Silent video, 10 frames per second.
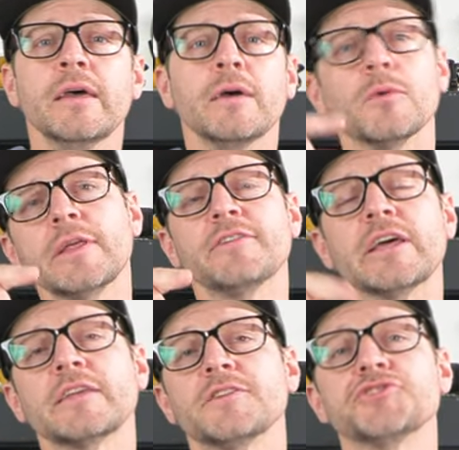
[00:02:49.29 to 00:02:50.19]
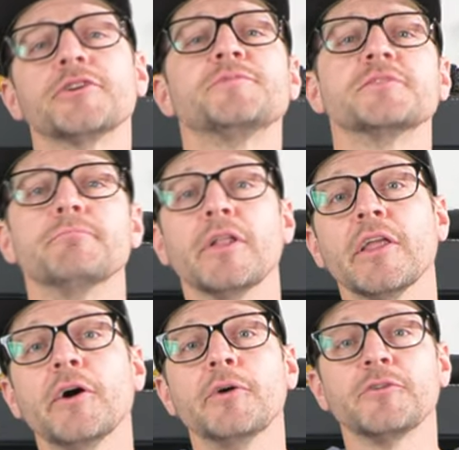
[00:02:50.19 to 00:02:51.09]
And we'll leave a link in the description
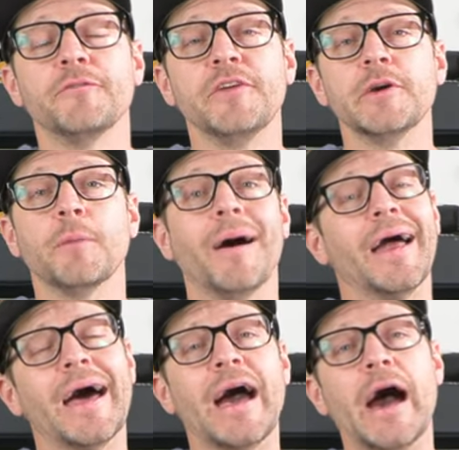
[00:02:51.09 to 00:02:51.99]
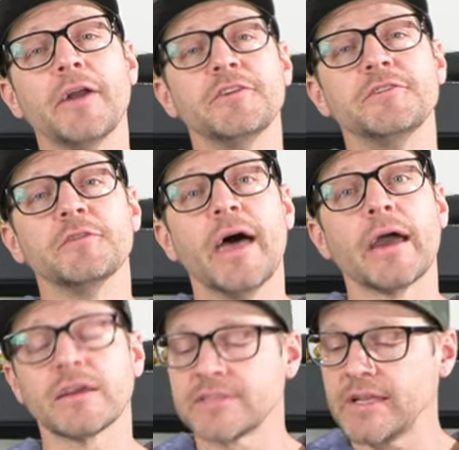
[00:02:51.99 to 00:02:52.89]
below to a video about how to do
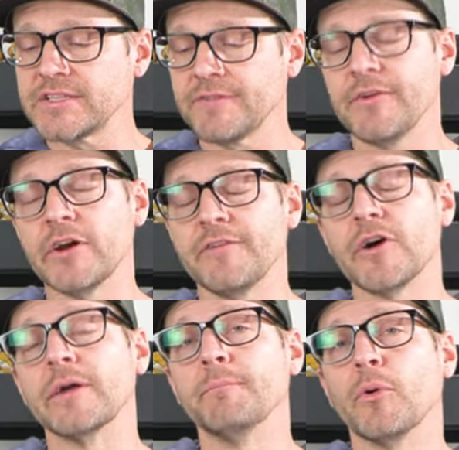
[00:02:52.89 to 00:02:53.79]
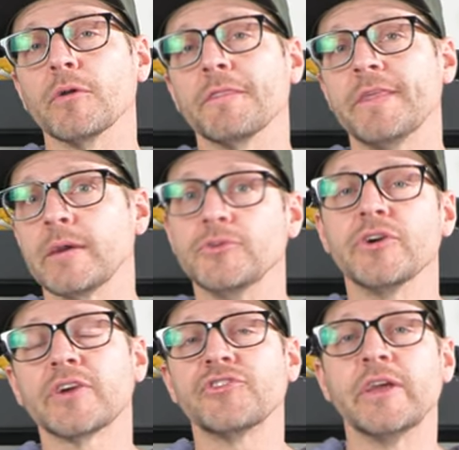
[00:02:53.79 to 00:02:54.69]
that, because that is a very, very important thing when
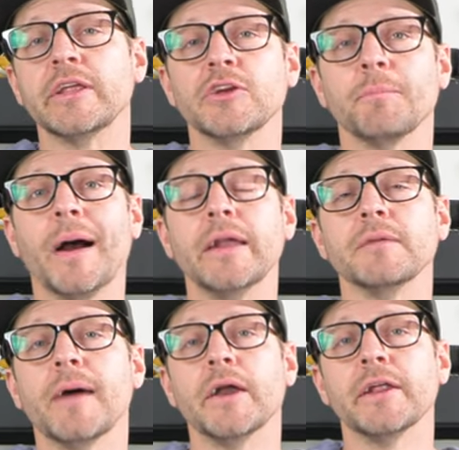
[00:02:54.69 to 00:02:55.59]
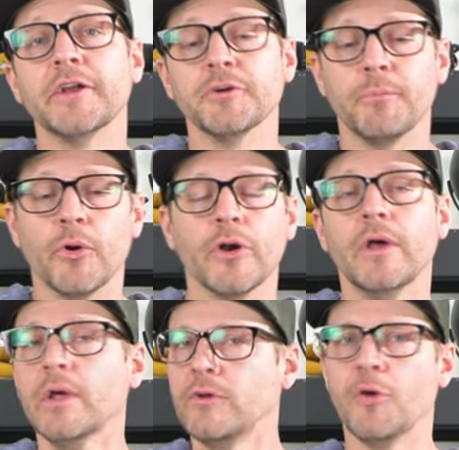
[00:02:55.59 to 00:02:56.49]
you're actually getting your binding mounted on your
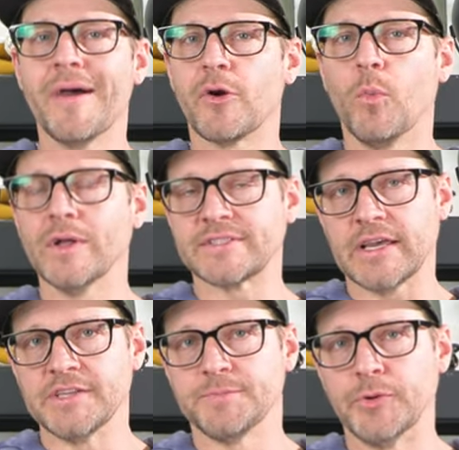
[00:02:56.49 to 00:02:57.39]
board, no matter what size